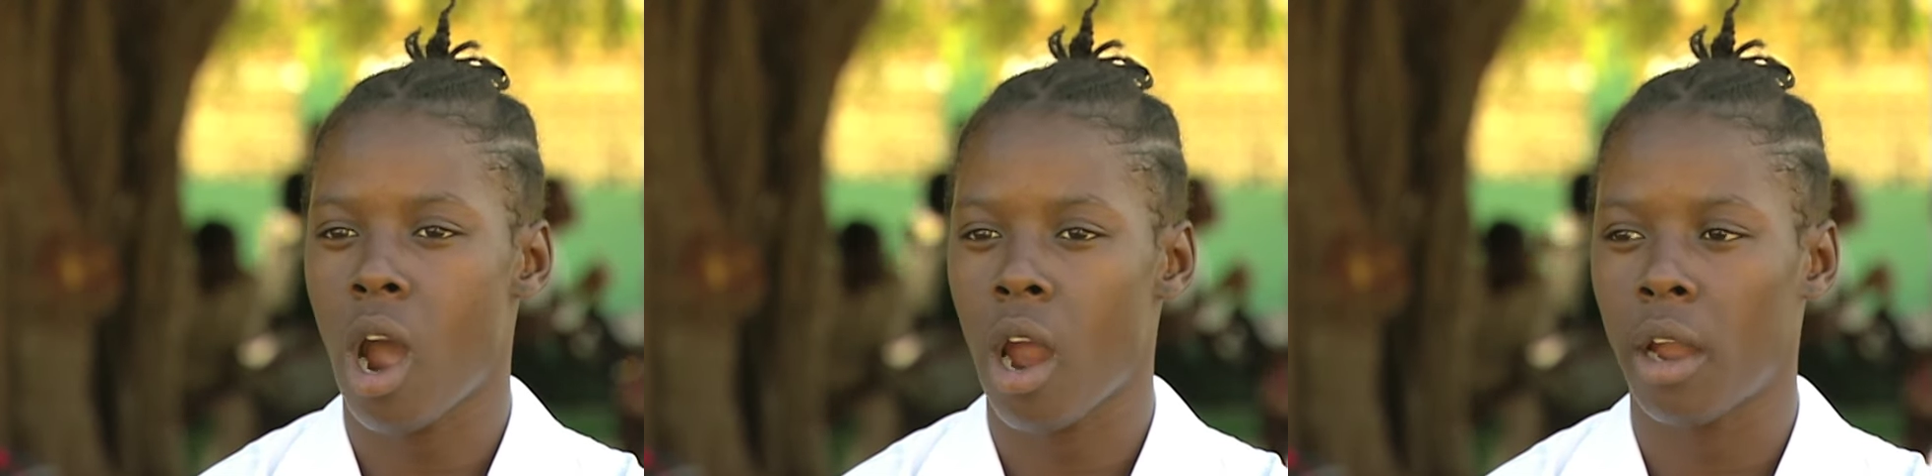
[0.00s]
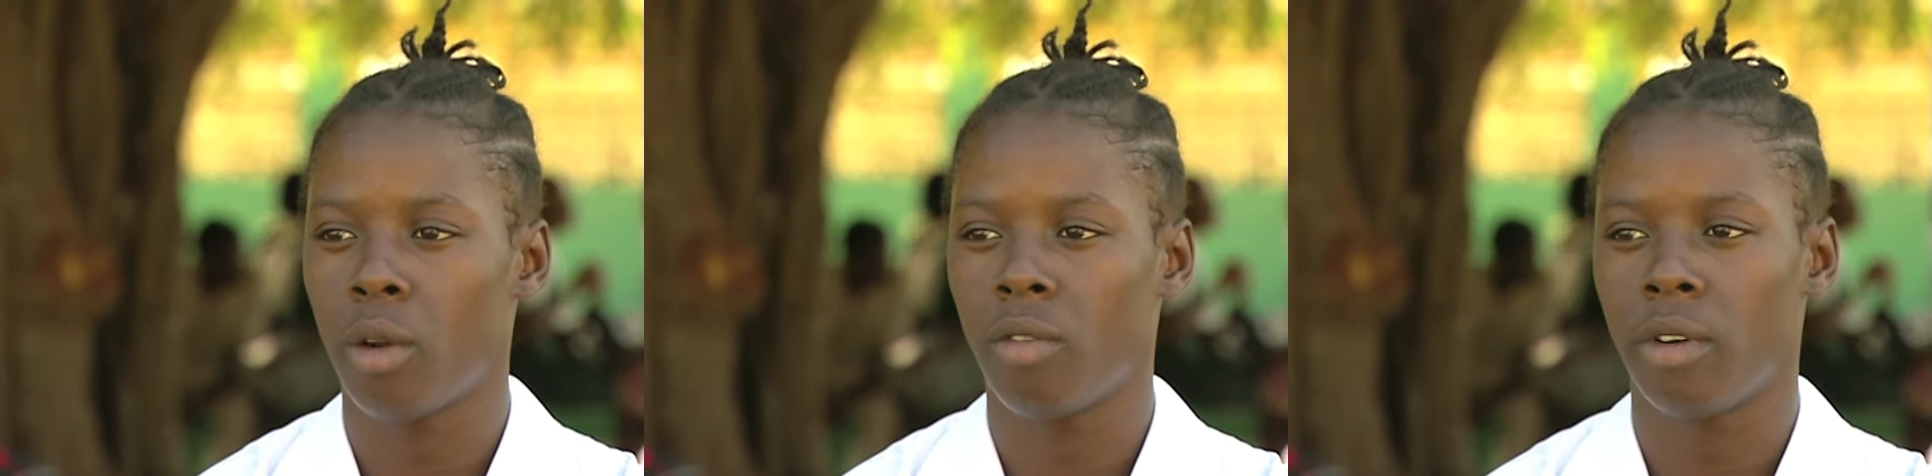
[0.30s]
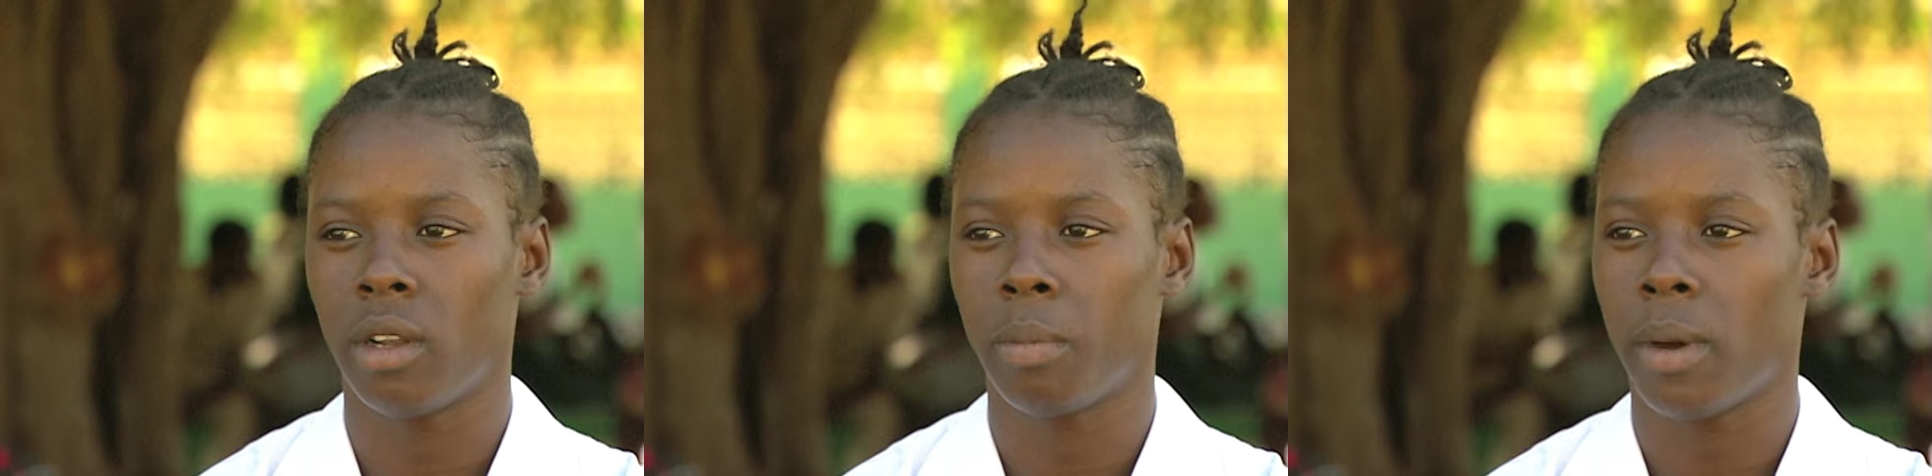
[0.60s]
hard
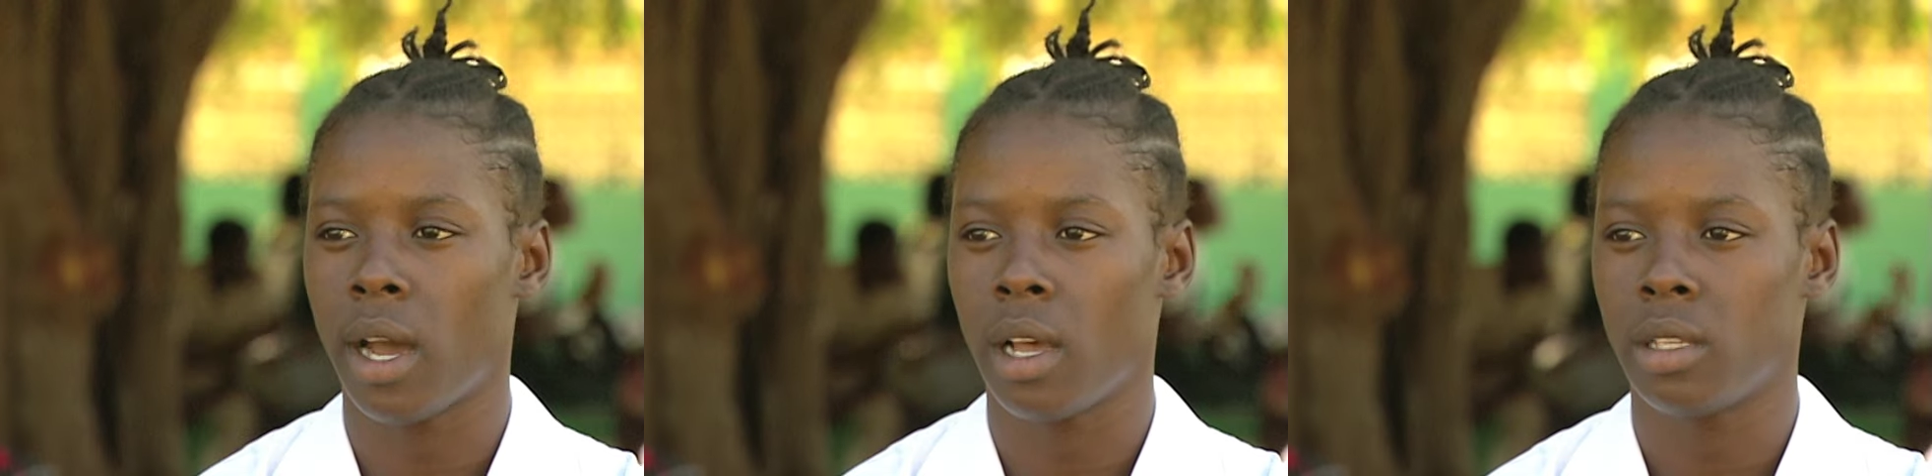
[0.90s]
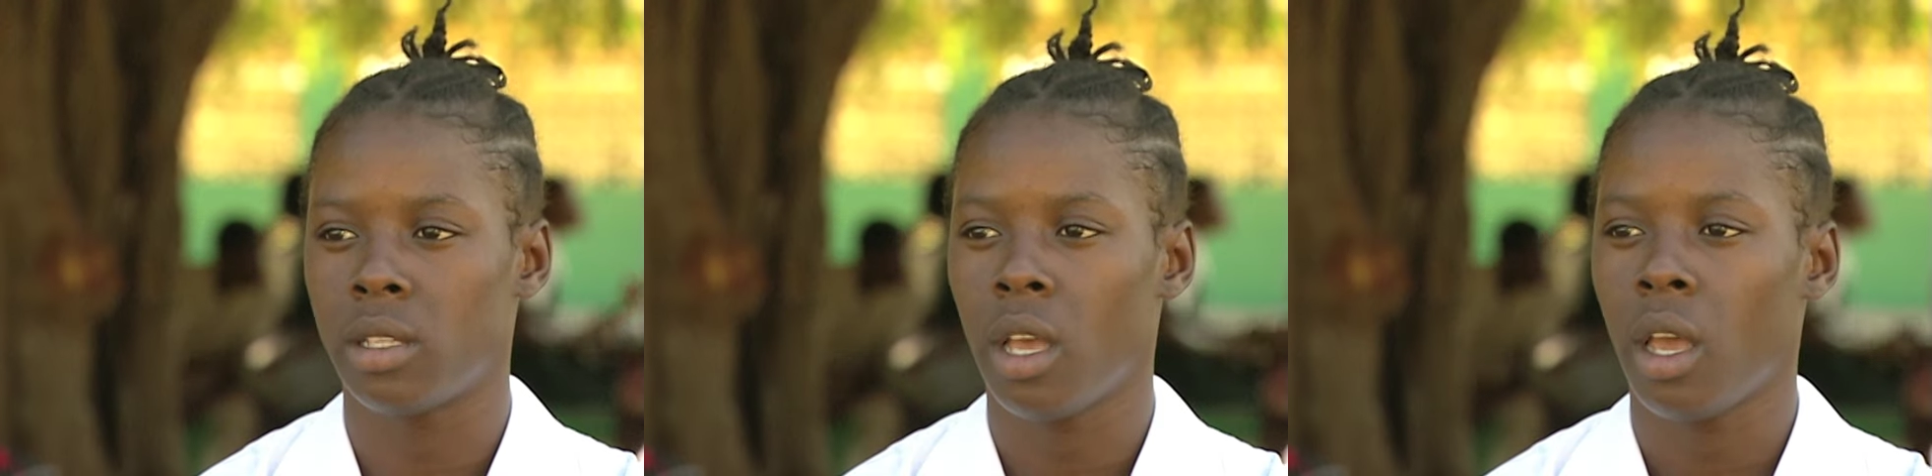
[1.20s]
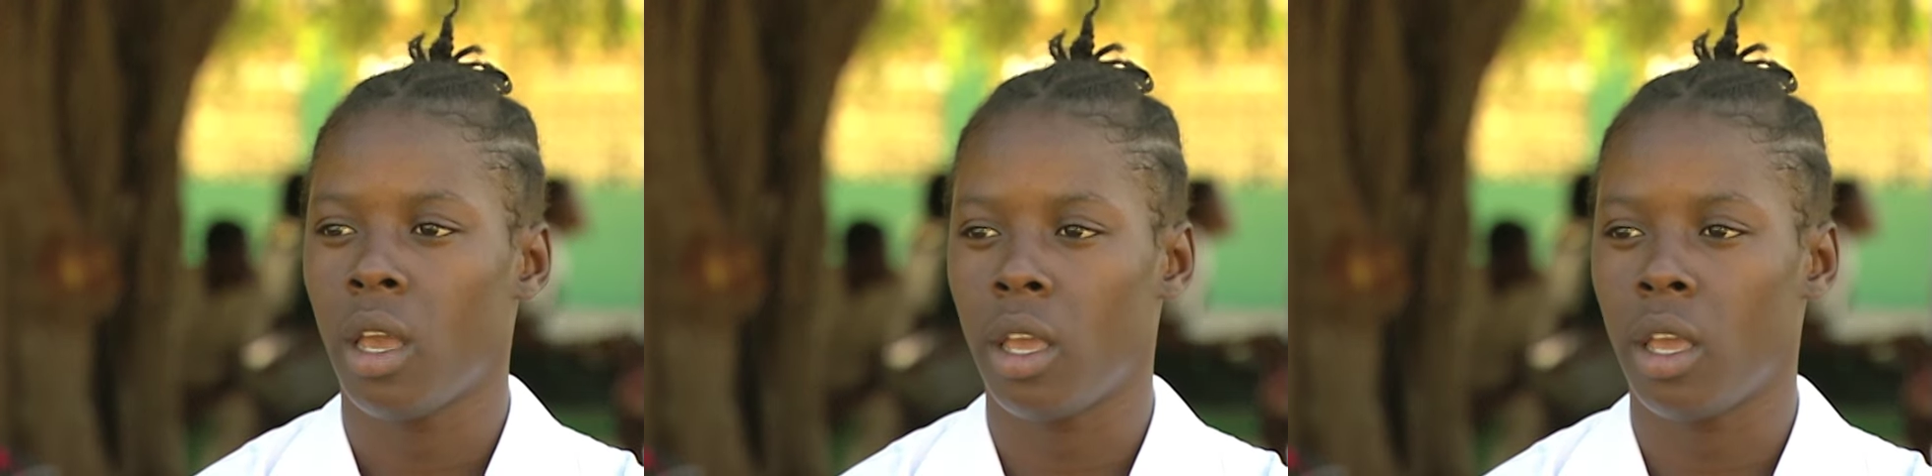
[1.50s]
over the past